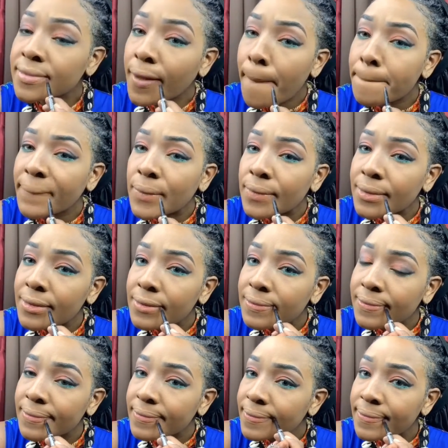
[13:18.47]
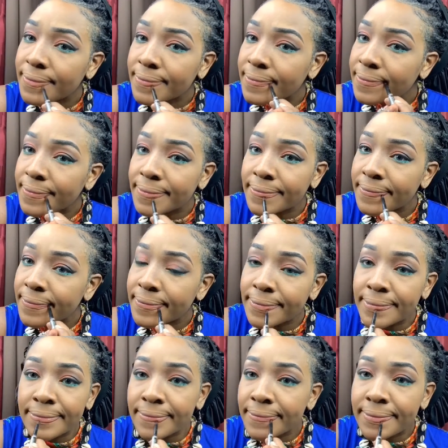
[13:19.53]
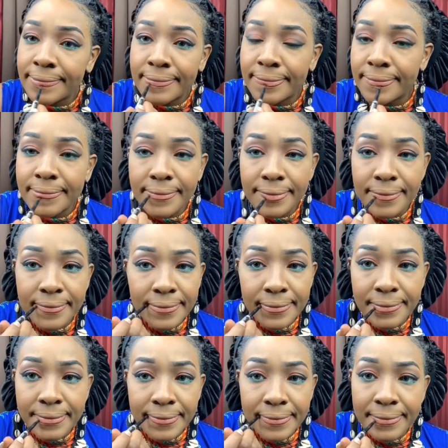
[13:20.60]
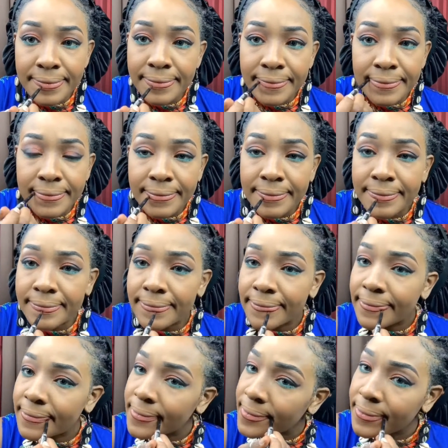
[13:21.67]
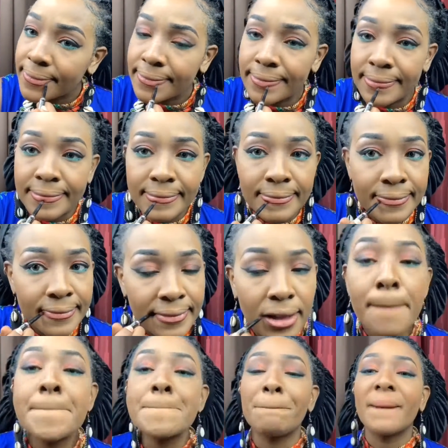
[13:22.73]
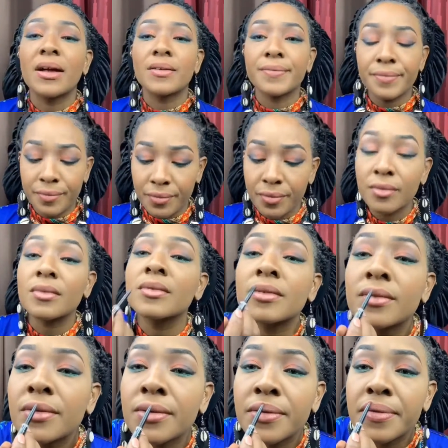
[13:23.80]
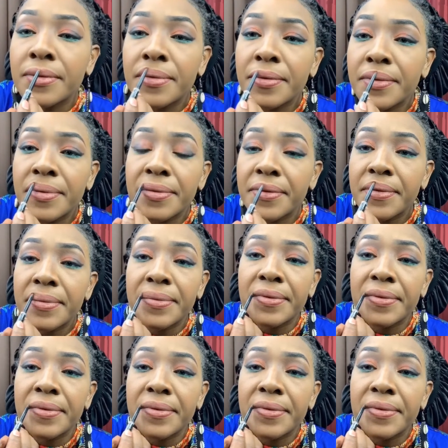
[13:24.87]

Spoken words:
It makes my eyes just look like, oh my god. Ooh, killing them. And then I go in with my lip liner.